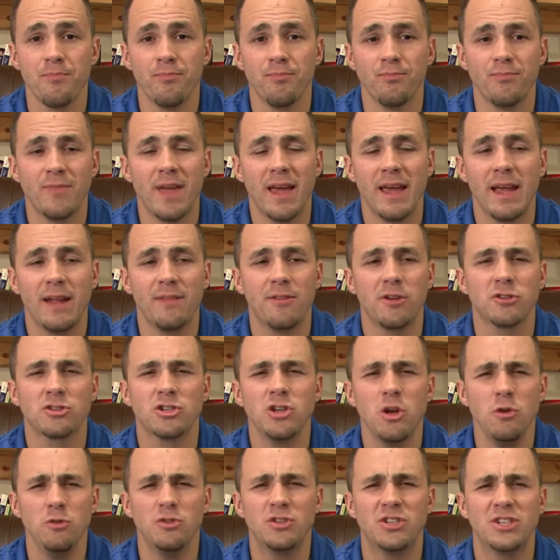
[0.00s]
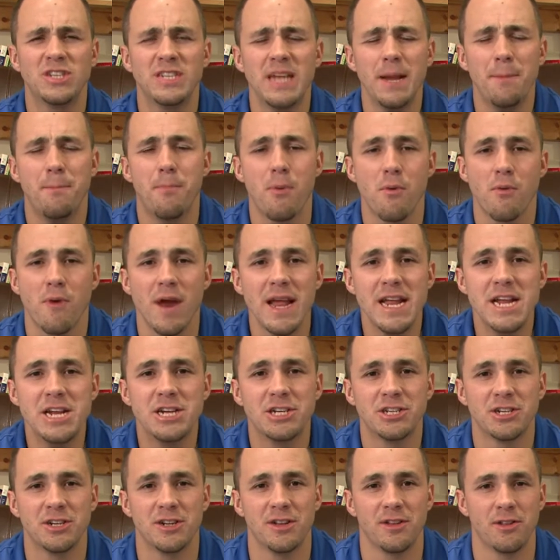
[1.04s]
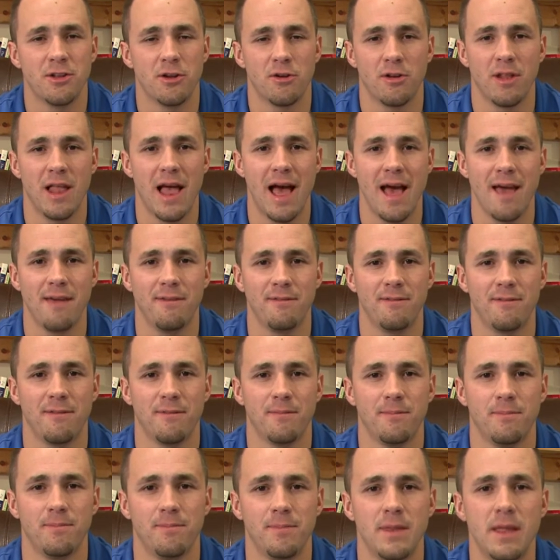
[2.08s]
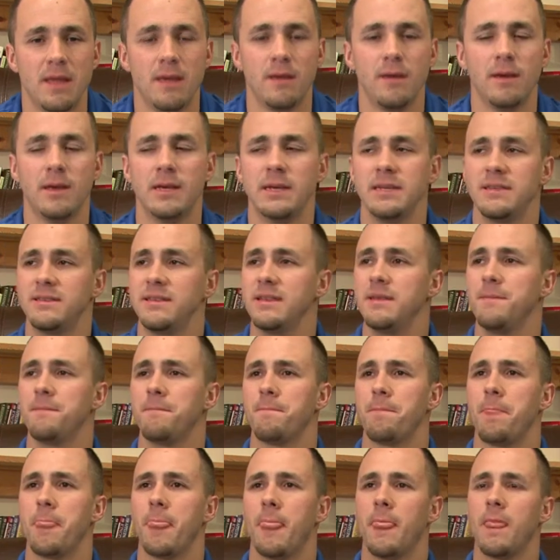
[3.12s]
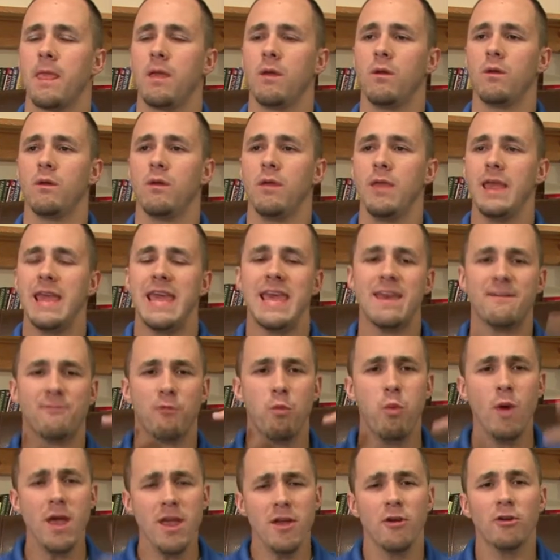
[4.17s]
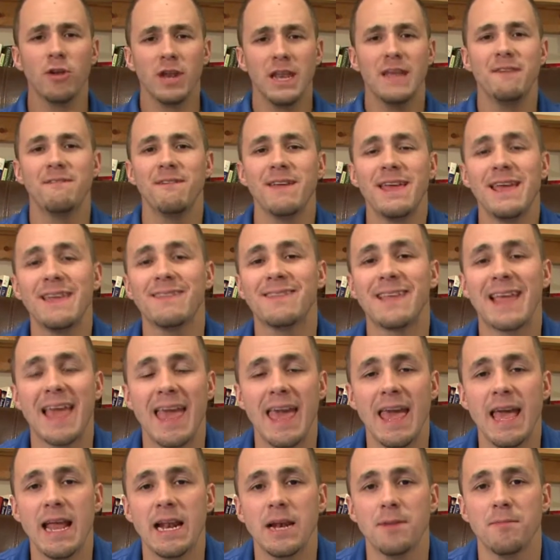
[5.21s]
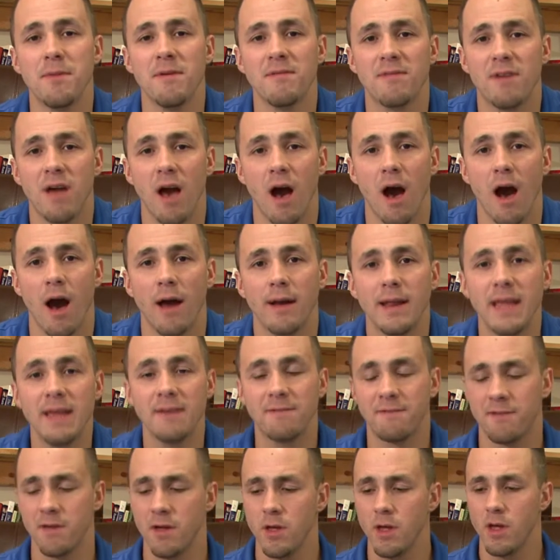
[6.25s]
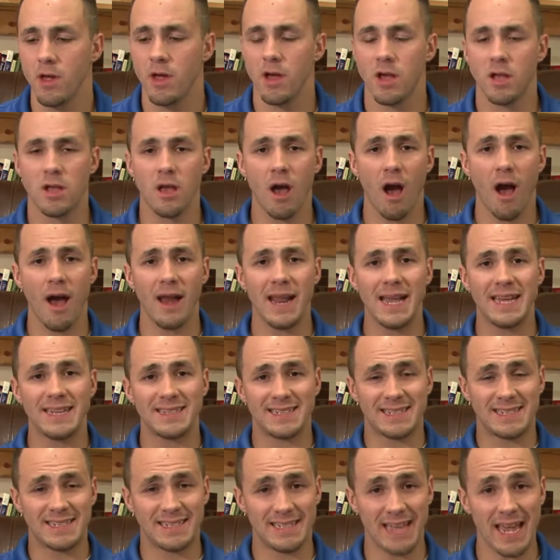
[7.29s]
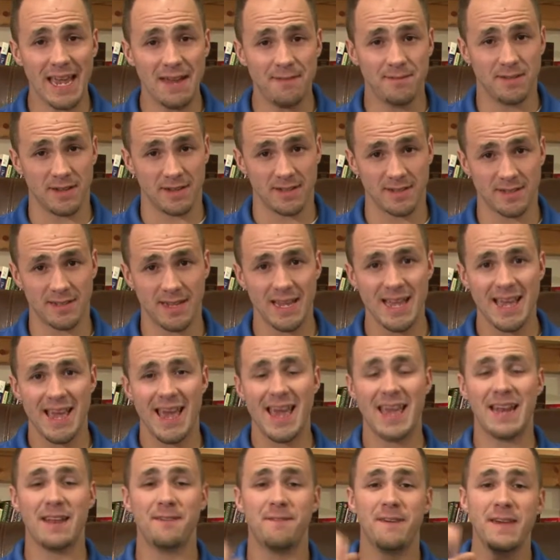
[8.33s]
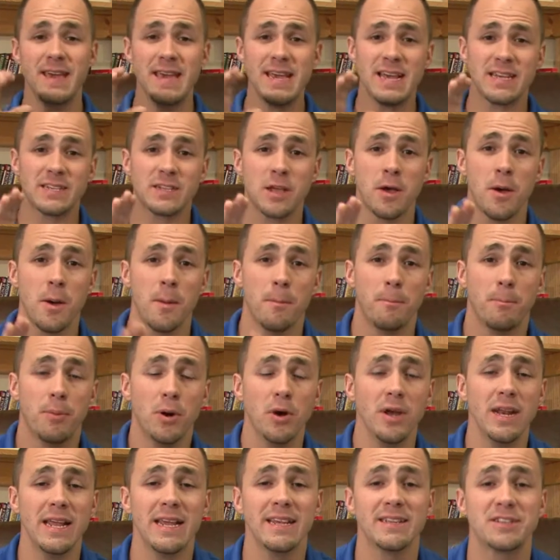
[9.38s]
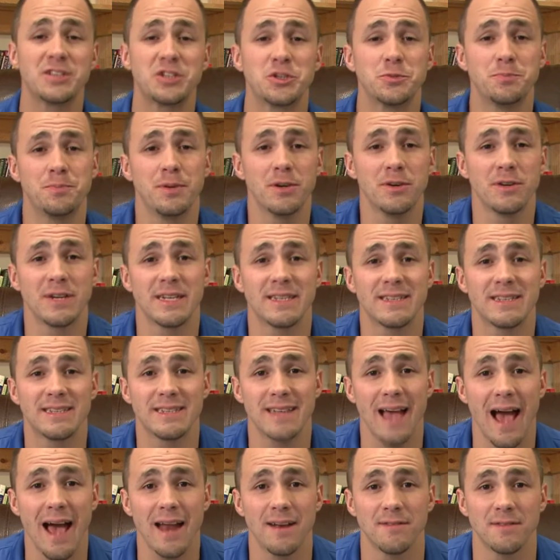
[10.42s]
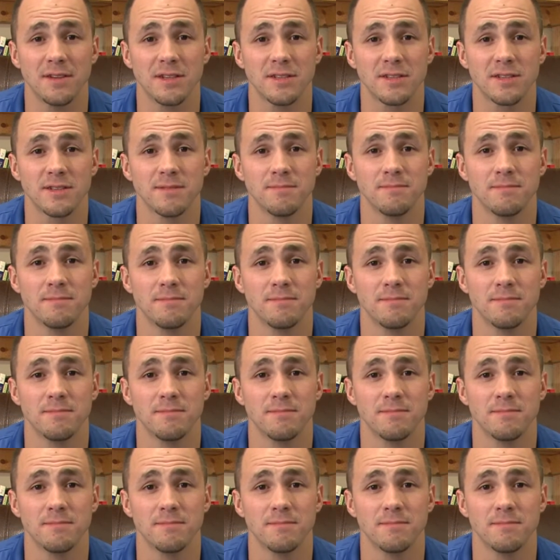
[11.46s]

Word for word: They, there's no separation in their life. See, if we are living in the kingdom of God, if God has saved us, and if He has put His Spirit inside of us,